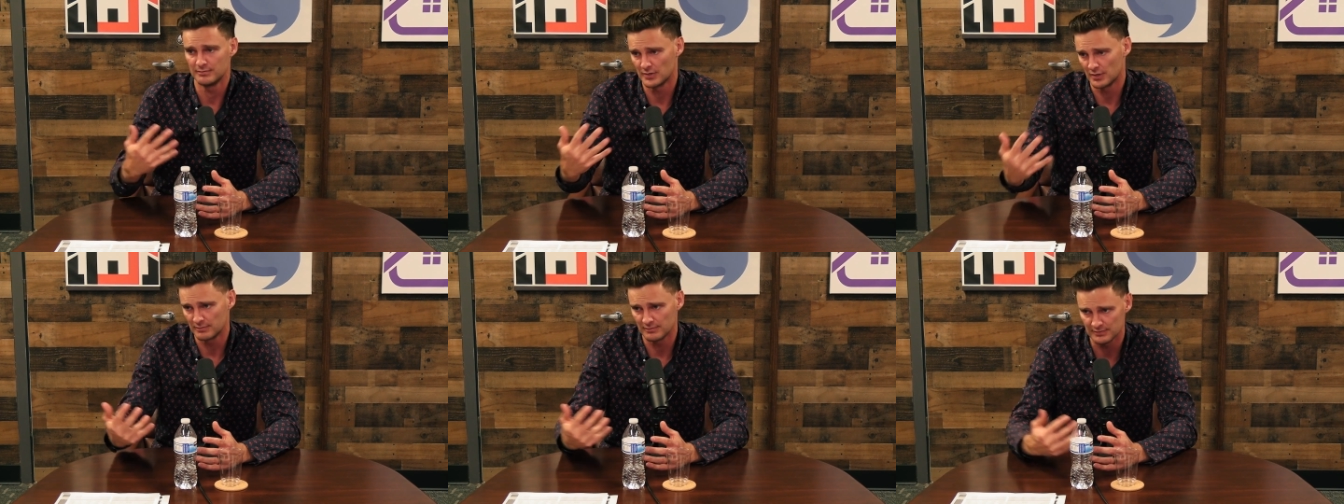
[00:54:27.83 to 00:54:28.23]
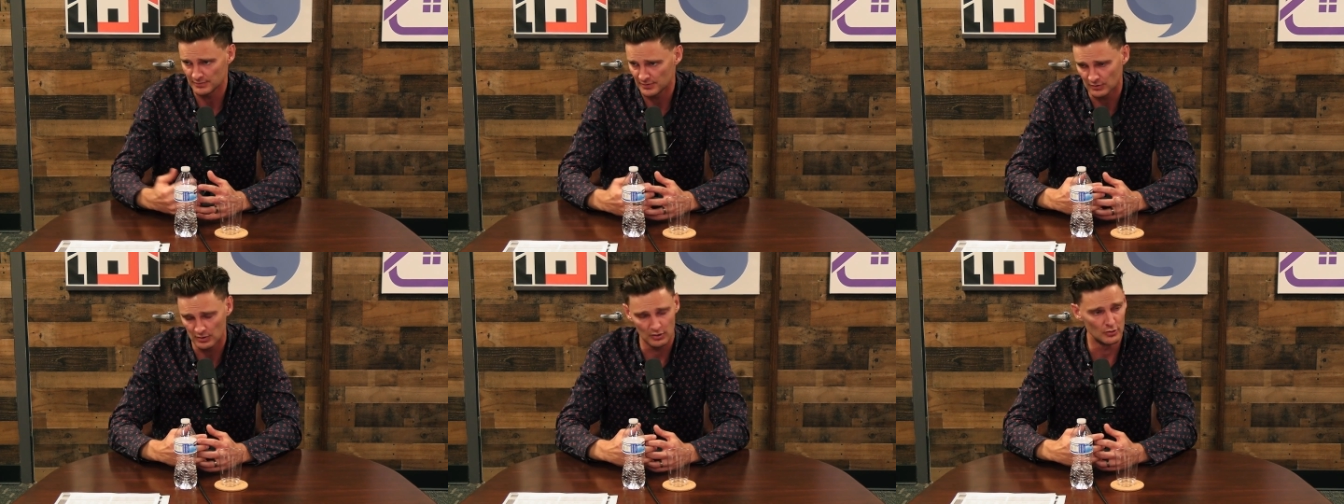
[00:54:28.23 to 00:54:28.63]
You know,
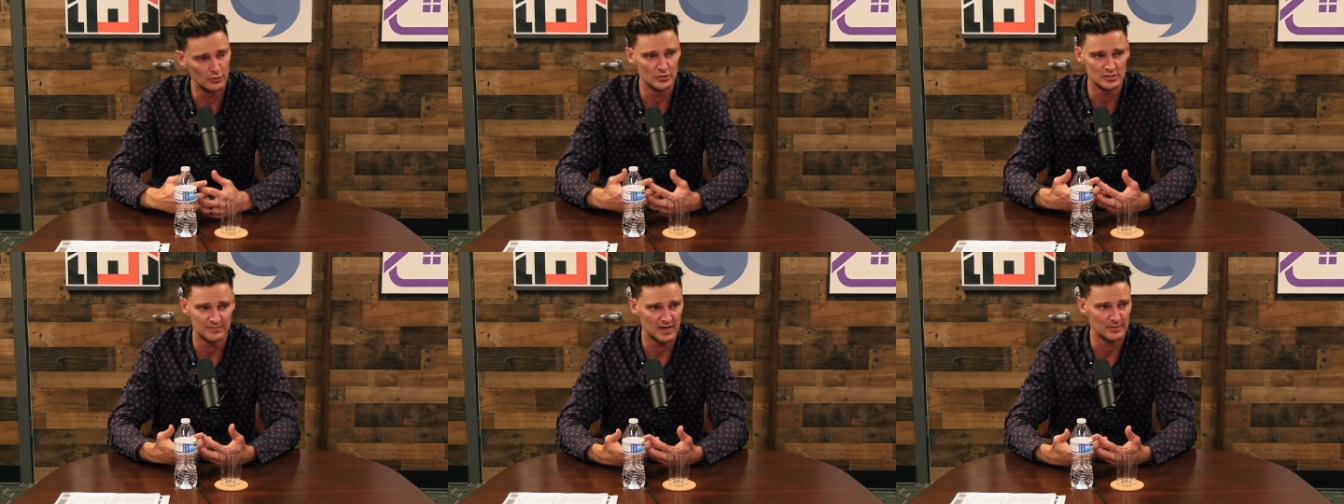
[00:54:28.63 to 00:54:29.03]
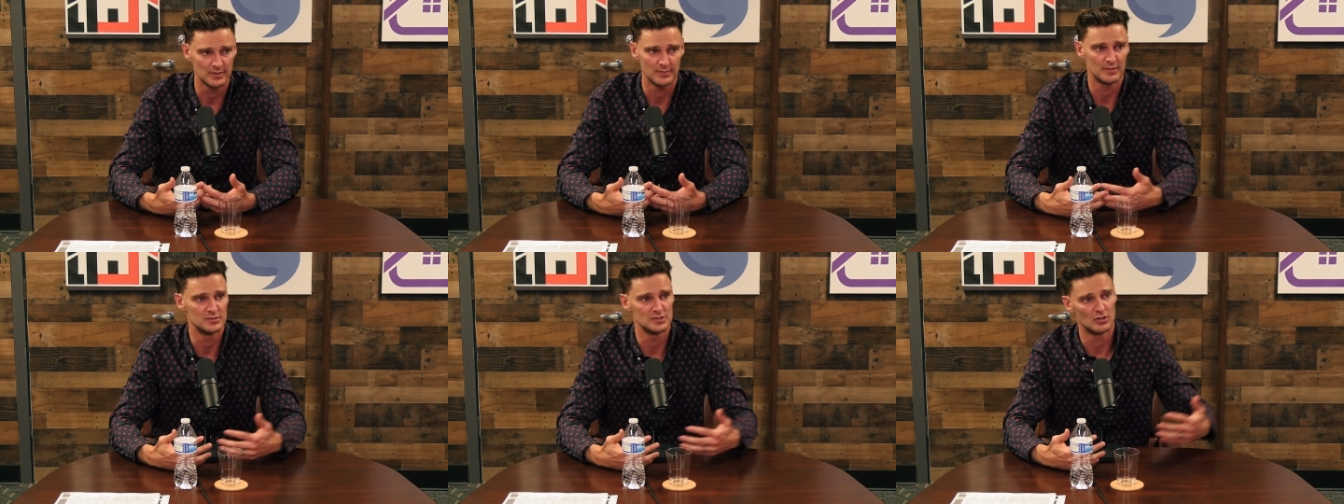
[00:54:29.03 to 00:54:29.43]
you're going to lose
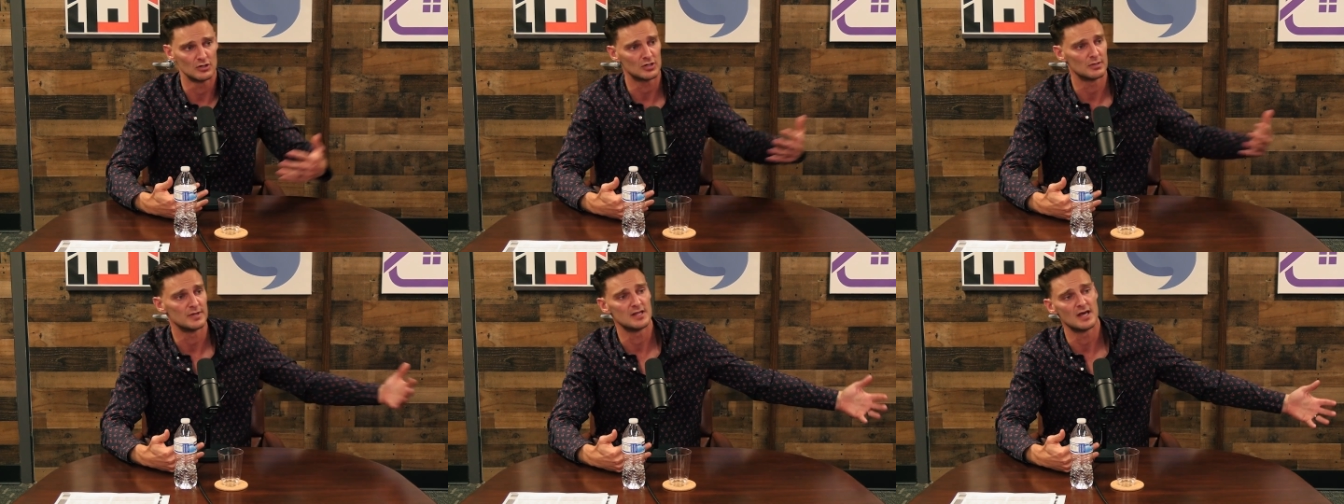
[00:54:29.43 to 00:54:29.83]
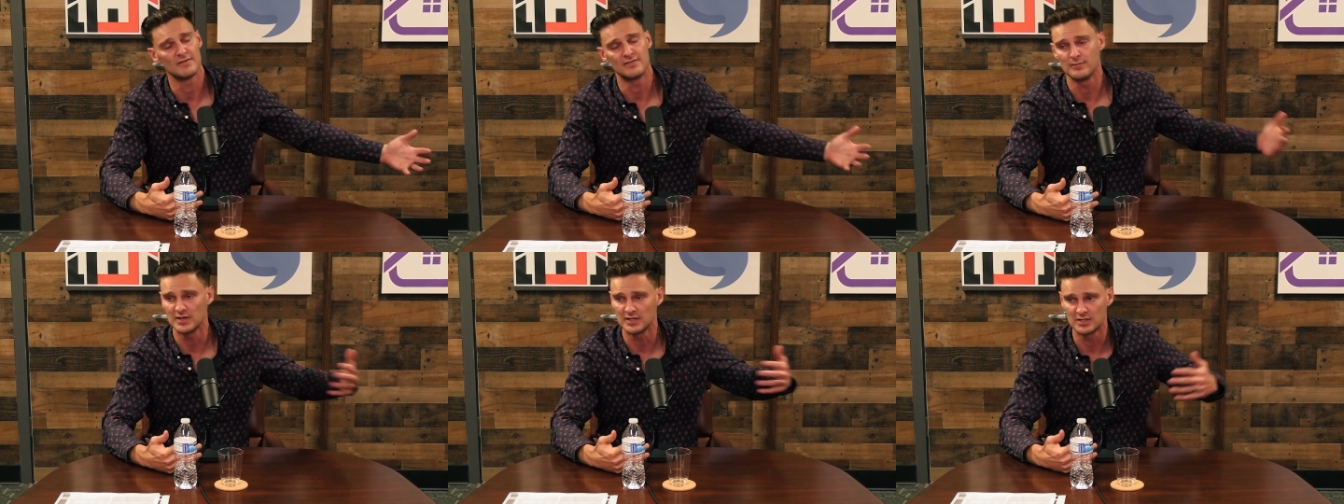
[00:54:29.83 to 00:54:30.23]
family members. You're not going to be
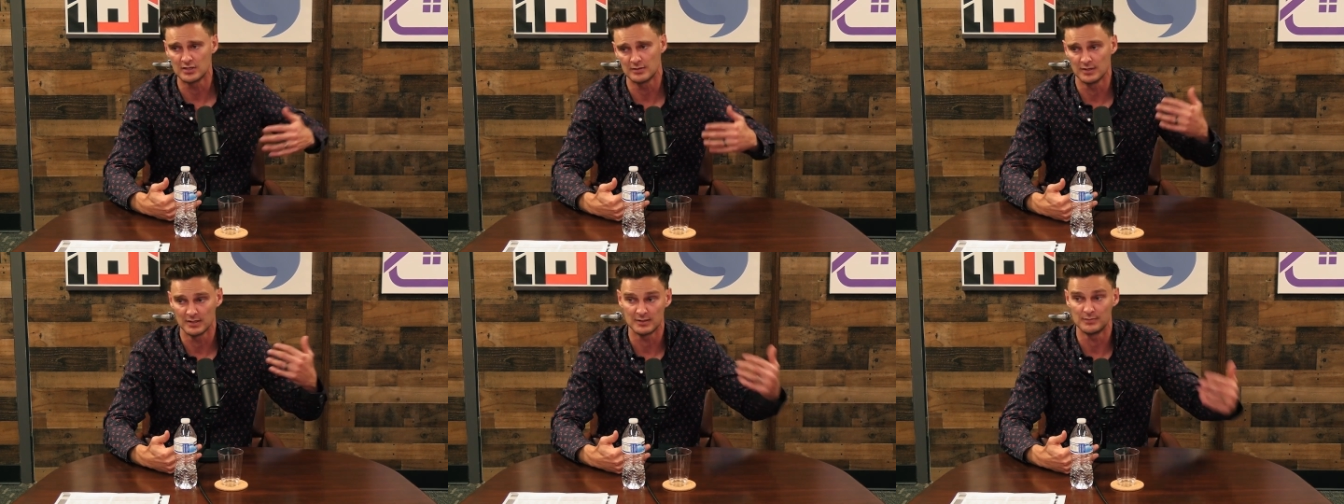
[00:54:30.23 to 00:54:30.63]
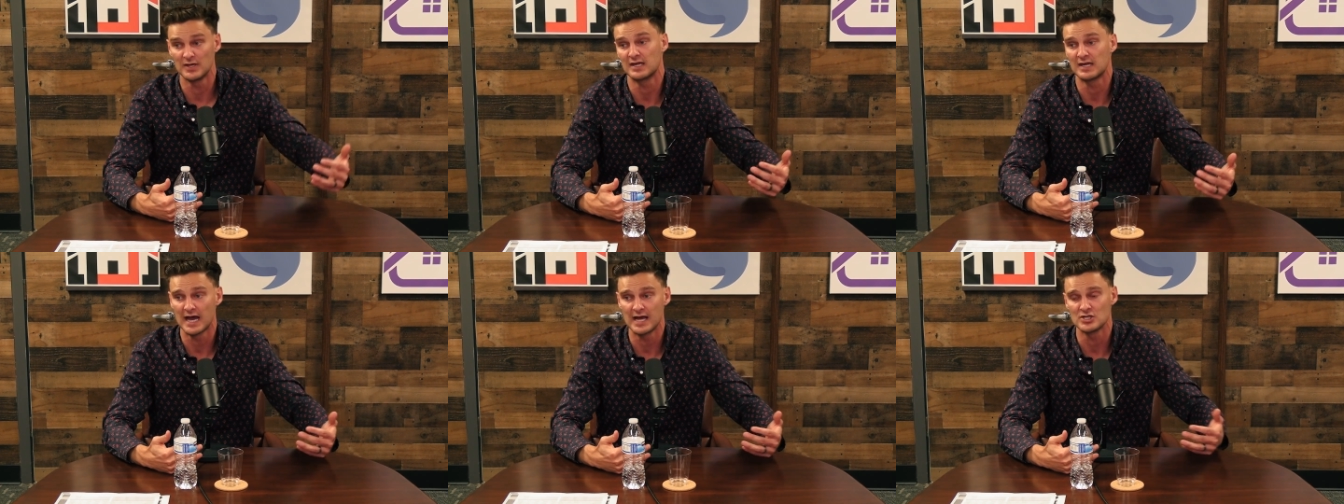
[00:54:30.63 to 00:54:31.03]
there for big,
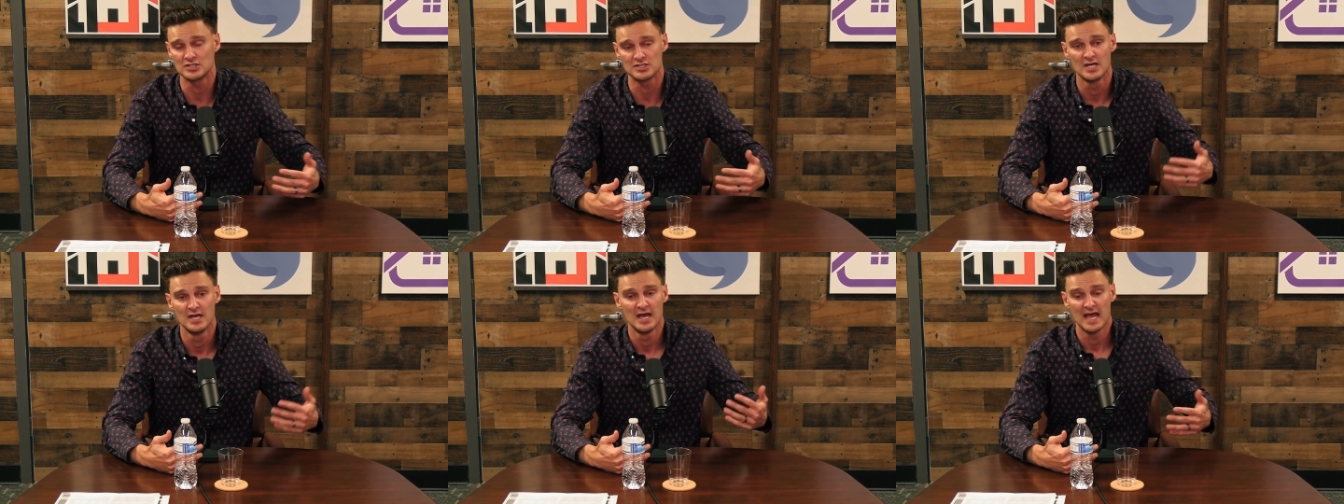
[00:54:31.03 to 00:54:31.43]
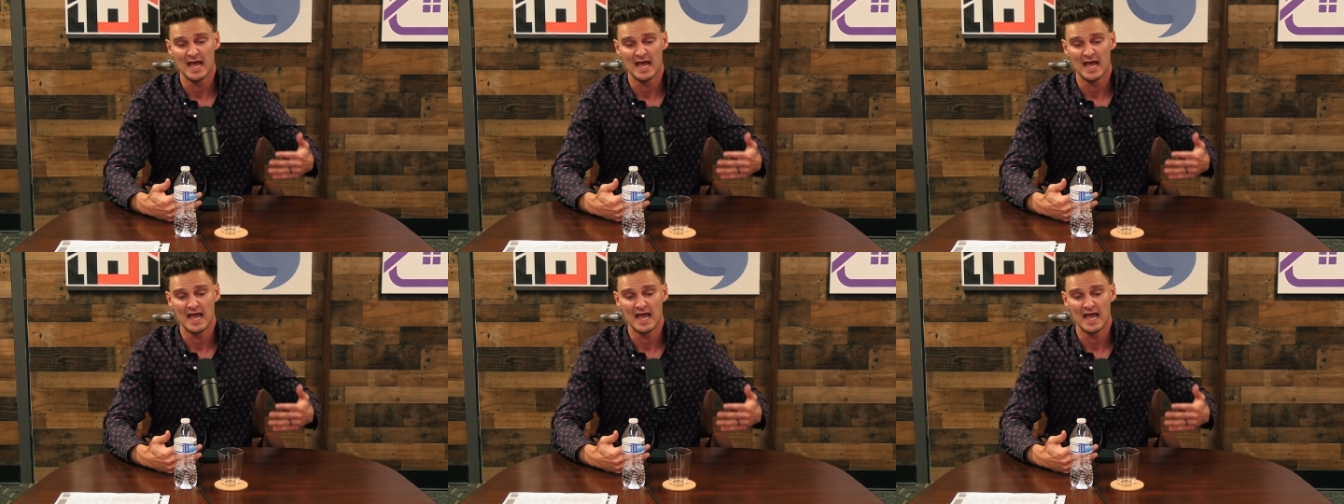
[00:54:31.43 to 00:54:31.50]
big occasions.